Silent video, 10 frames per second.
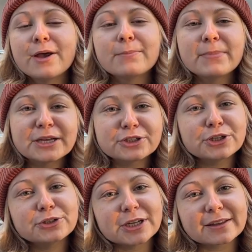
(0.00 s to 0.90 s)
make sure
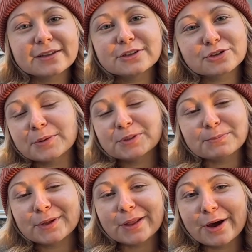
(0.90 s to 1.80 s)
you check the description
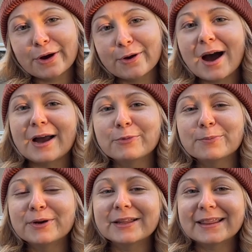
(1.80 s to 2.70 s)
below. I will
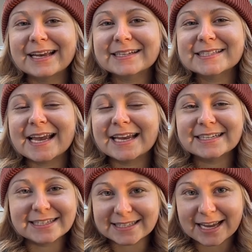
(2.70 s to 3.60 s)
put links
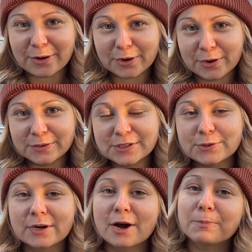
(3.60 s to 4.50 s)
and discount codes
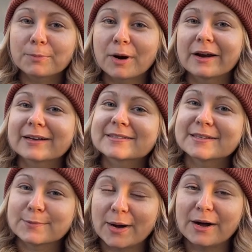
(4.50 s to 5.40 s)
to a couple products
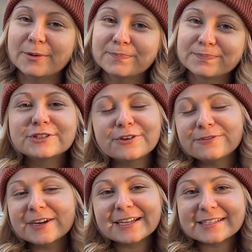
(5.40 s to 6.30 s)
as well. Don't
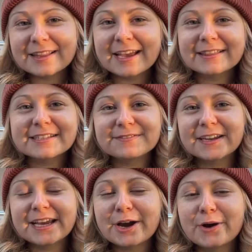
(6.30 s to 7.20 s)
forget to like this
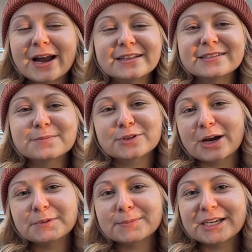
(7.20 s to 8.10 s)
video and
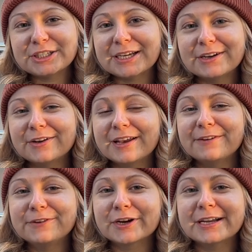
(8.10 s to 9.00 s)
subscribe to my channel
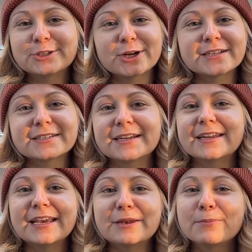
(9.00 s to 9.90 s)
if you're
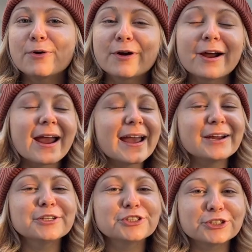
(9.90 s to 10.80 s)
interested in more
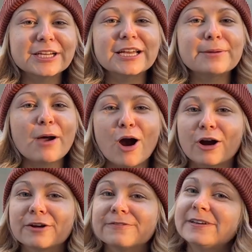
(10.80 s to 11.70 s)
Airstream,
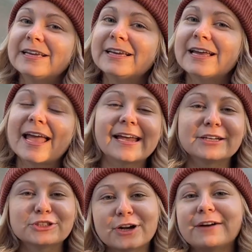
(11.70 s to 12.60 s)
RV,
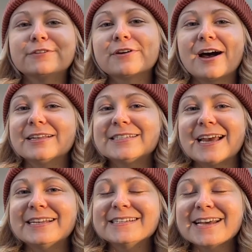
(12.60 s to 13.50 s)
and travel
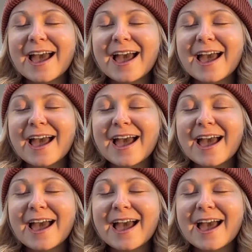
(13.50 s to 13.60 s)
content.